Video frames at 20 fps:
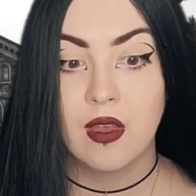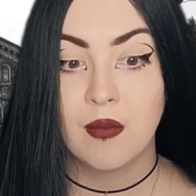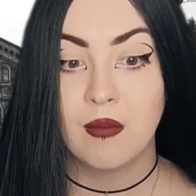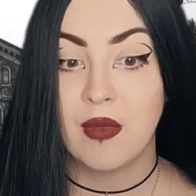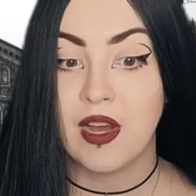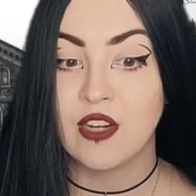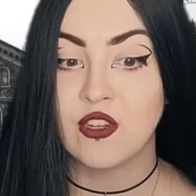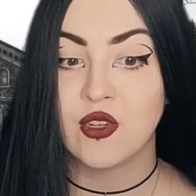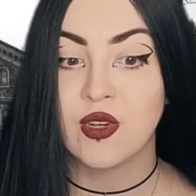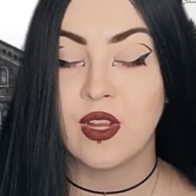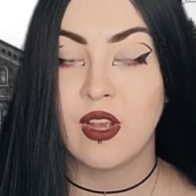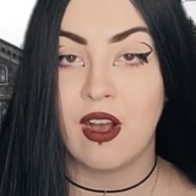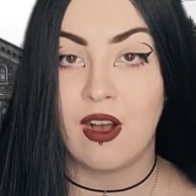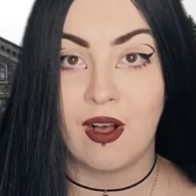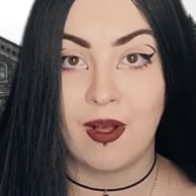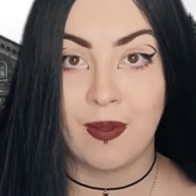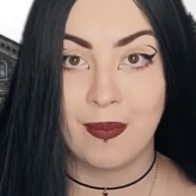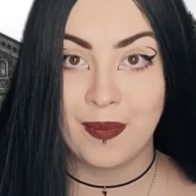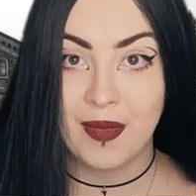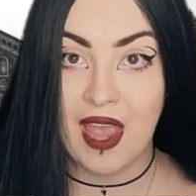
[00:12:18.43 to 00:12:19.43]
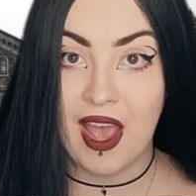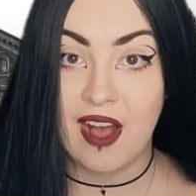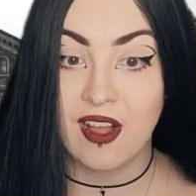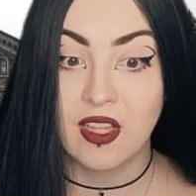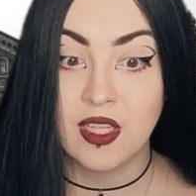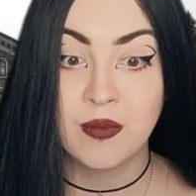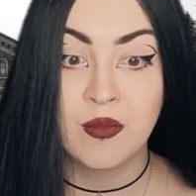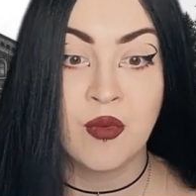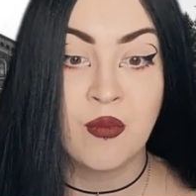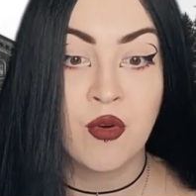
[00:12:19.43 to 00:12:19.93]
Montreal,
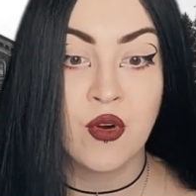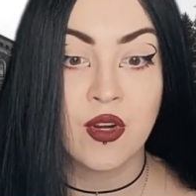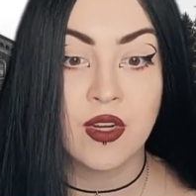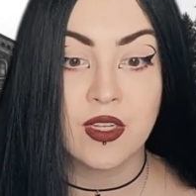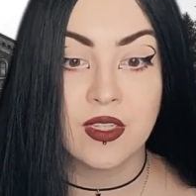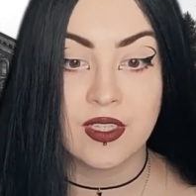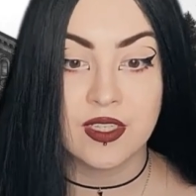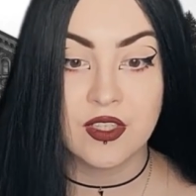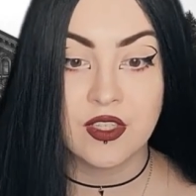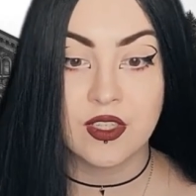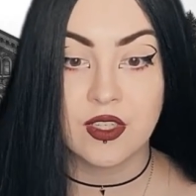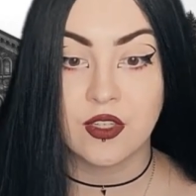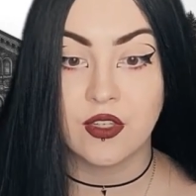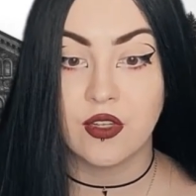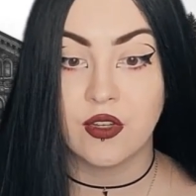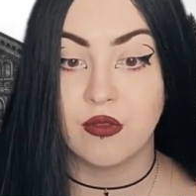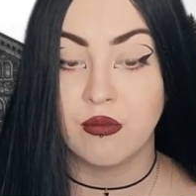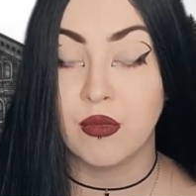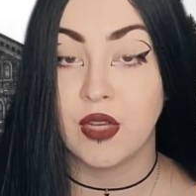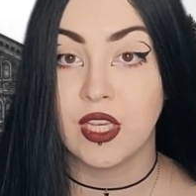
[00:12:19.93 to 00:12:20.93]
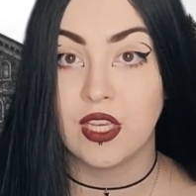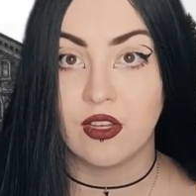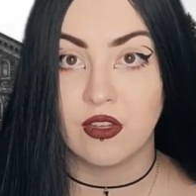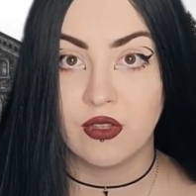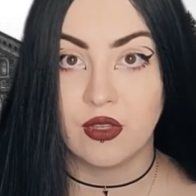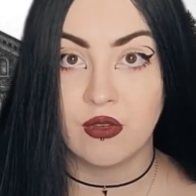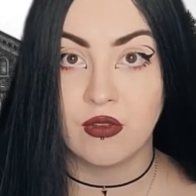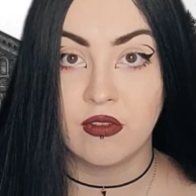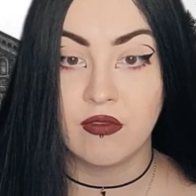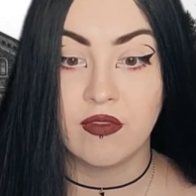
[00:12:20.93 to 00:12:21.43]
Allan Memorial Institute, McGill
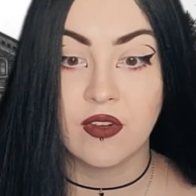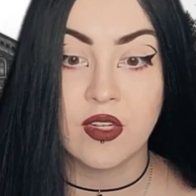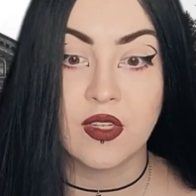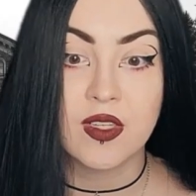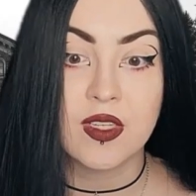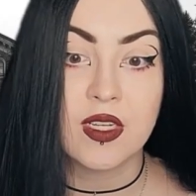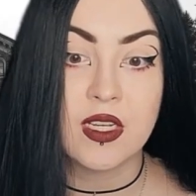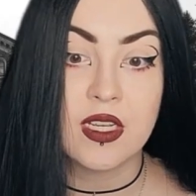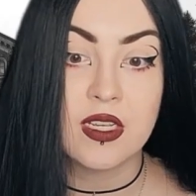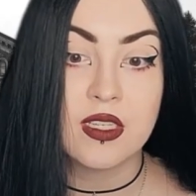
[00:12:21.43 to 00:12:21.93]
University,